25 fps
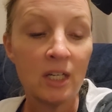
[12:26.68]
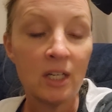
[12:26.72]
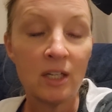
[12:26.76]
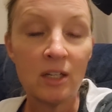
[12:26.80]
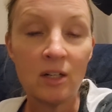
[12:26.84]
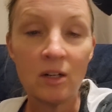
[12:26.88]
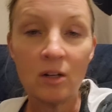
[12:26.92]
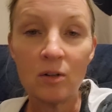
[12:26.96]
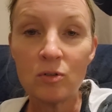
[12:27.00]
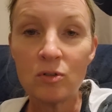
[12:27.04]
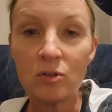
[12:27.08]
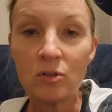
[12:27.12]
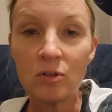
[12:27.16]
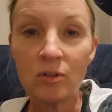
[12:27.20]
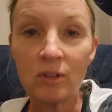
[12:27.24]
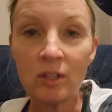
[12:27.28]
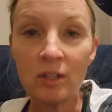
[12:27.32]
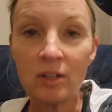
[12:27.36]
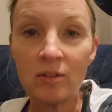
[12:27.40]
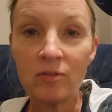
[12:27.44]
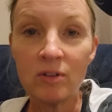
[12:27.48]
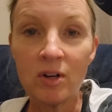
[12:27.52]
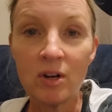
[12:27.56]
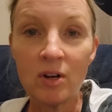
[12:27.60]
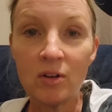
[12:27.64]
you know, to
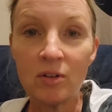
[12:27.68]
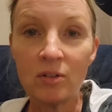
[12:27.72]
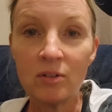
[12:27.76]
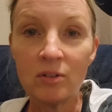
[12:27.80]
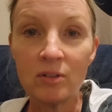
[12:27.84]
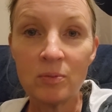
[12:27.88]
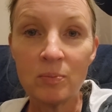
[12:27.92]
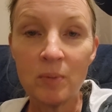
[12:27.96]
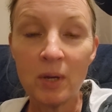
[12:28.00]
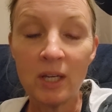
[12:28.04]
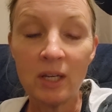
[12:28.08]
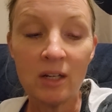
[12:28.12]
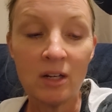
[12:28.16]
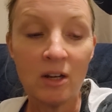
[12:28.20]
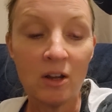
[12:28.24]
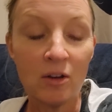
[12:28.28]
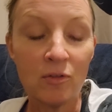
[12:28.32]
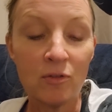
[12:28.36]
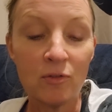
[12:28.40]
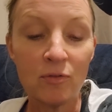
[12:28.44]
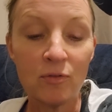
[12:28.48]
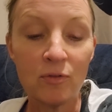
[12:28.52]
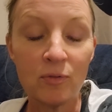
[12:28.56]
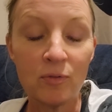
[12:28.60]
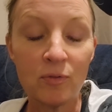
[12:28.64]
live on, make
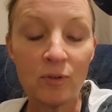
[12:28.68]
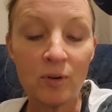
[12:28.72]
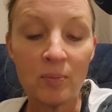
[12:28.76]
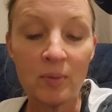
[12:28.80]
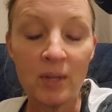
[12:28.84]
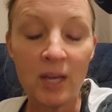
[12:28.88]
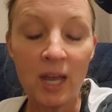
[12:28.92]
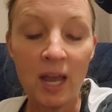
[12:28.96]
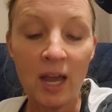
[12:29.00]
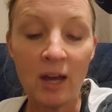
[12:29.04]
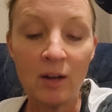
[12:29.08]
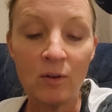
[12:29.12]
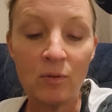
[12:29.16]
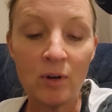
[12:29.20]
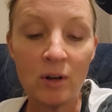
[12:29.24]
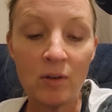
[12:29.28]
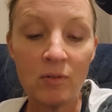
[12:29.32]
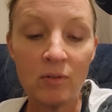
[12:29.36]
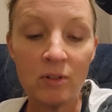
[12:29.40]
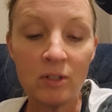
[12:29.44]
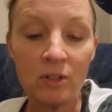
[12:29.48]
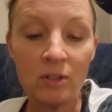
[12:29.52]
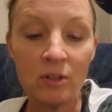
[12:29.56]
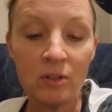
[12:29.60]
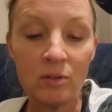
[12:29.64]
enough from the ad
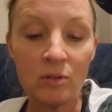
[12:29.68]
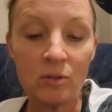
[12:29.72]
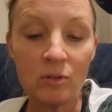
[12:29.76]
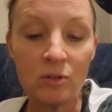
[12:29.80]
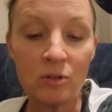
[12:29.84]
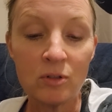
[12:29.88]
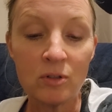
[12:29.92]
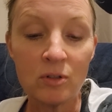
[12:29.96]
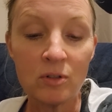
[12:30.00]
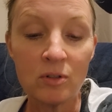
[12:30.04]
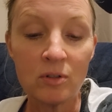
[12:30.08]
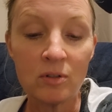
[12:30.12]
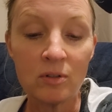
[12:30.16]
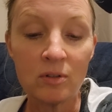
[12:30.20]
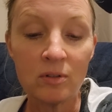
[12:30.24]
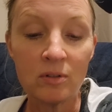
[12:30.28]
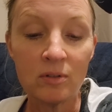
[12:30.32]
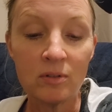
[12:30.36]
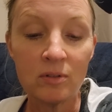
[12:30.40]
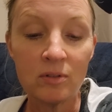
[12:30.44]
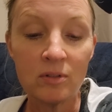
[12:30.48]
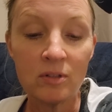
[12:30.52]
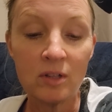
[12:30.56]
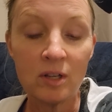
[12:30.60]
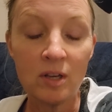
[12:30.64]
revenue to,
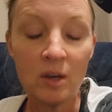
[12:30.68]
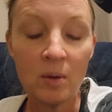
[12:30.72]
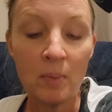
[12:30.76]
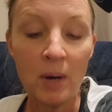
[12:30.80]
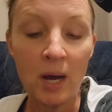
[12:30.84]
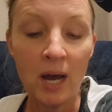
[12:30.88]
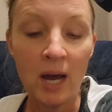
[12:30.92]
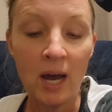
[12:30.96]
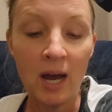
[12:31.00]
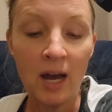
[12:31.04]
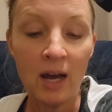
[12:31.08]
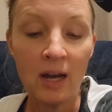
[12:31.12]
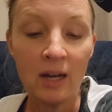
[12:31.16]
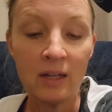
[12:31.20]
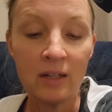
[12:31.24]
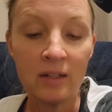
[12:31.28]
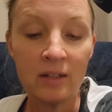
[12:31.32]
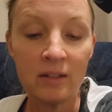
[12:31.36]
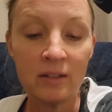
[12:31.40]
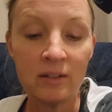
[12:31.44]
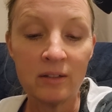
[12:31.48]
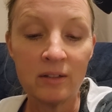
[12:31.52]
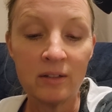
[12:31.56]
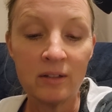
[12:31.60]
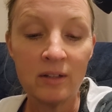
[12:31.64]
to get by
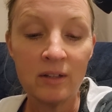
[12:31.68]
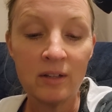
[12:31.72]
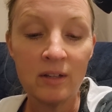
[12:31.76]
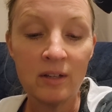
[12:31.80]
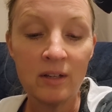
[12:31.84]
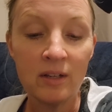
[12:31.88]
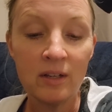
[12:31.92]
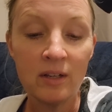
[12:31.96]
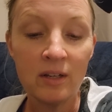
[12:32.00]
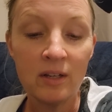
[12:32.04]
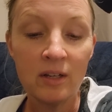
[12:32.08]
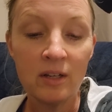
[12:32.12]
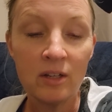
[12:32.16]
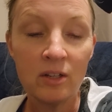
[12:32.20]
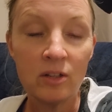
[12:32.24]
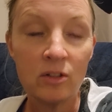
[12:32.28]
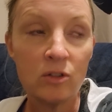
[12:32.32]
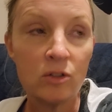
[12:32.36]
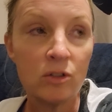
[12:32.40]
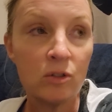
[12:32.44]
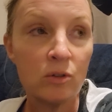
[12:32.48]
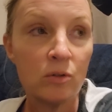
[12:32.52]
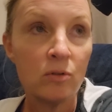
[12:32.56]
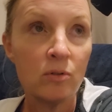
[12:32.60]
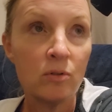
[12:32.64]
and
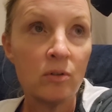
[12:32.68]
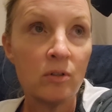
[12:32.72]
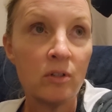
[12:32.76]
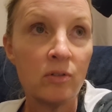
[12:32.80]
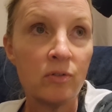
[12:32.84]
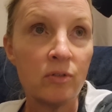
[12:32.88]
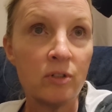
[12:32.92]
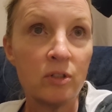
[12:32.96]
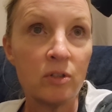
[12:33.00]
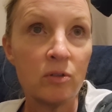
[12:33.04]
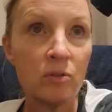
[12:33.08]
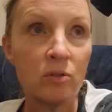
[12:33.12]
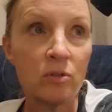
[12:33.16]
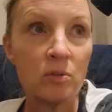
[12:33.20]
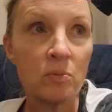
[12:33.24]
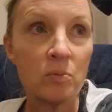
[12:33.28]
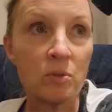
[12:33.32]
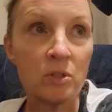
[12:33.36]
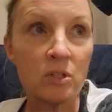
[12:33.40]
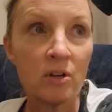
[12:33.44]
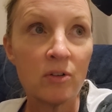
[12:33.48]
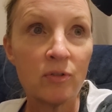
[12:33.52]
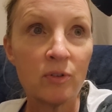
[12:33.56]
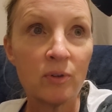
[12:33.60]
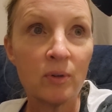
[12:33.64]
do, even do some
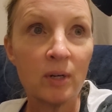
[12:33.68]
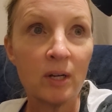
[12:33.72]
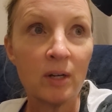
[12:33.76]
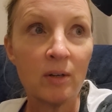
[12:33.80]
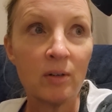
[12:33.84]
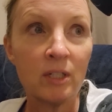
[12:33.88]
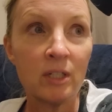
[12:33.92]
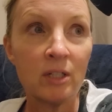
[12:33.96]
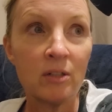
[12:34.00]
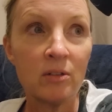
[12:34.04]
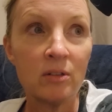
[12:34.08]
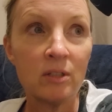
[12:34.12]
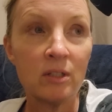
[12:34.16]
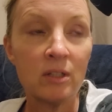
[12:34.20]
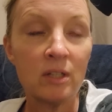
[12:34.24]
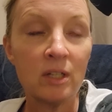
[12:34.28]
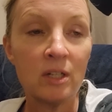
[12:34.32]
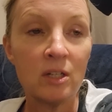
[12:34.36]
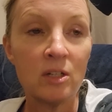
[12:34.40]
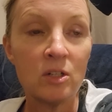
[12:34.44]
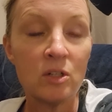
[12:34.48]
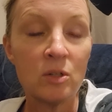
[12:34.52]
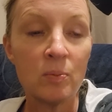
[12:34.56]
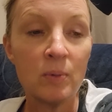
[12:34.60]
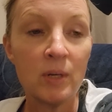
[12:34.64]
stuff around here that
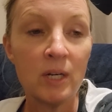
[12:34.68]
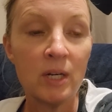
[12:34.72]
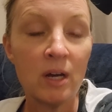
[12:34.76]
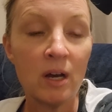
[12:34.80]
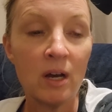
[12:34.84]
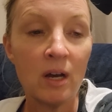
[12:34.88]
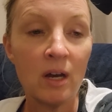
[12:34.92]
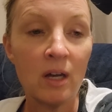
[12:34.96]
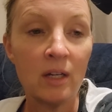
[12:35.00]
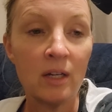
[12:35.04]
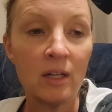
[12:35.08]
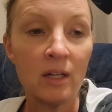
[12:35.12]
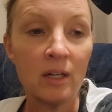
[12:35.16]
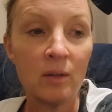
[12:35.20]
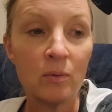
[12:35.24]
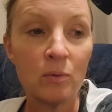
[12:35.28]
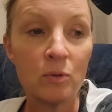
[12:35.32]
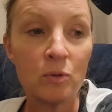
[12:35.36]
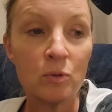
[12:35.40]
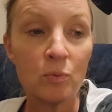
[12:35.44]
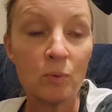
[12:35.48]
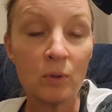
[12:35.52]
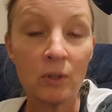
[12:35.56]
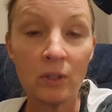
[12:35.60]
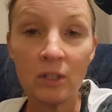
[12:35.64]
needed to be done. And it
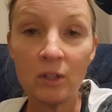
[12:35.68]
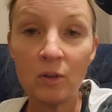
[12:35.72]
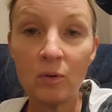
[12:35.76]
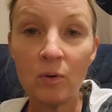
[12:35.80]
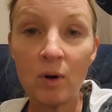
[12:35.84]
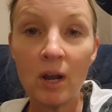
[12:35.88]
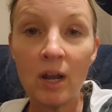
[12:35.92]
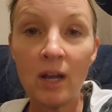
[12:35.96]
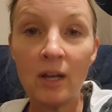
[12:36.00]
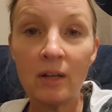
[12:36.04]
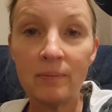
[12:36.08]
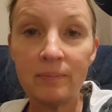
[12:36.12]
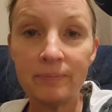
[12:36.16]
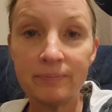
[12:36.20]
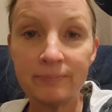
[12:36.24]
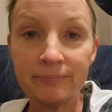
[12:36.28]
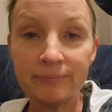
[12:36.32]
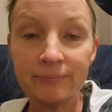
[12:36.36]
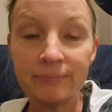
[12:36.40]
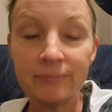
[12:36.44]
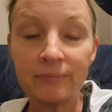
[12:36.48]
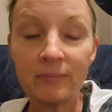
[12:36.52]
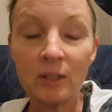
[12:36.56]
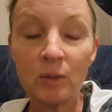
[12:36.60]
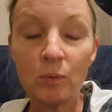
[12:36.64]
was really great
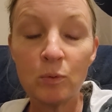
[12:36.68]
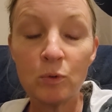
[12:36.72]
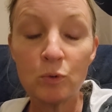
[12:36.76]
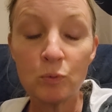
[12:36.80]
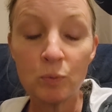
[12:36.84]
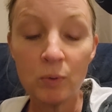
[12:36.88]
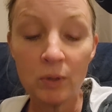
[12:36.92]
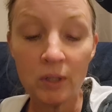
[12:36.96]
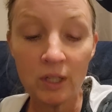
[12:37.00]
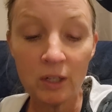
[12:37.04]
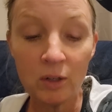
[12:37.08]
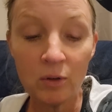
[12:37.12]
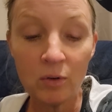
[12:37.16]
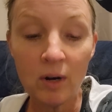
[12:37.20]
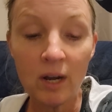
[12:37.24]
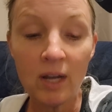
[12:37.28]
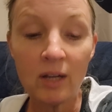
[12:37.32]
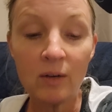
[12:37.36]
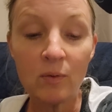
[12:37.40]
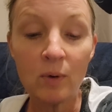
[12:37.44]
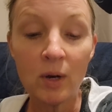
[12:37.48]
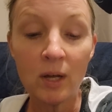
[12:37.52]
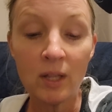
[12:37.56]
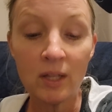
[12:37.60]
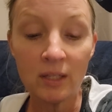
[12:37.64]
it was really
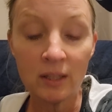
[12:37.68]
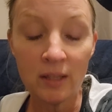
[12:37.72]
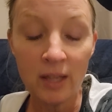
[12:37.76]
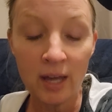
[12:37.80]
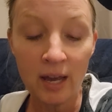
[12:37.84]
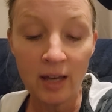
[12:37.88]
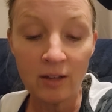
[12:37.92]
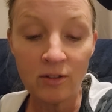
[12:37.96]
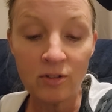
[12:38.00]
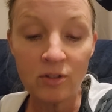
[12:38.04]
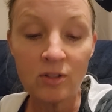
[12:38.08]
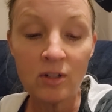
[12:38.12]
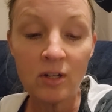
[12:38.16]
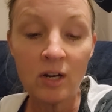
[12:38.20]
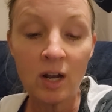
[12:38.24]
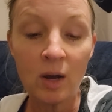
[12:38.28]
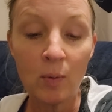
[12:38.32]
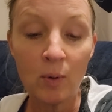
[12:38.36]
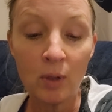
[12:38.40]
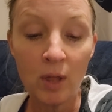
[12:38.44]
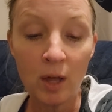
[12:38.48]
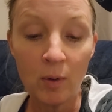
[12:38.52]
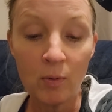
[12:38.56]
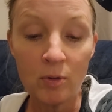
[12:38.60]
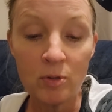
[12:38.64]
great while it lasted. I
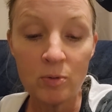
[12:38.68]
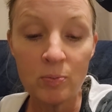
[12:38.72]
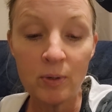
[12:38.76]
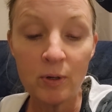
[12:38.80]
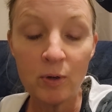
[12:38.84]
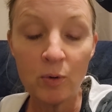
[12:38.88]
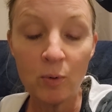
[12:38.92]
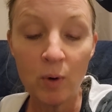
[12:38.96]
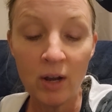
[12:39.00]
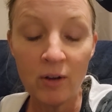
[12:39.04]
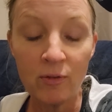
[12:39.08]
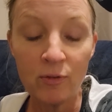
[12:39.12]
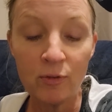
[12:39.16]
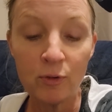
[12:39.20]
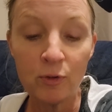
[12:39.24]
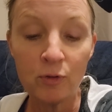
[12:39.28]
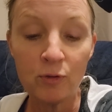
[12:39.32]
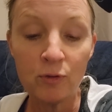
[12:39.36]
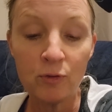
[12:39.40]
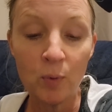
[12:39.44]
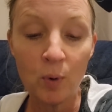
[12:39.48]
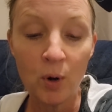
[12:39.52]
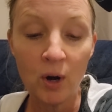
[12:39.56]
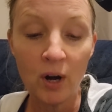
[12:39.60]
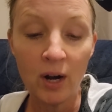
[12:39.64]
will always be
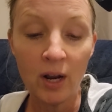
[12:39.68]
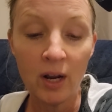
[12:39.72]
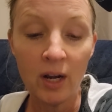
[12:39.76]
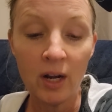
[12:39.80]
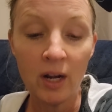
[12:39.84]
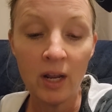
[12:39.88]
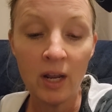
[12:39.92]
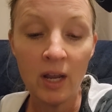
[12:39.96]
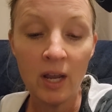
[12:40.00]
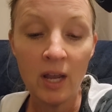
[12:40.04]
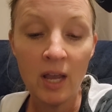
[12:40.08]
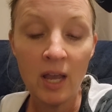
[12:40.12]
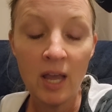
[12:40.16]
grateful for it.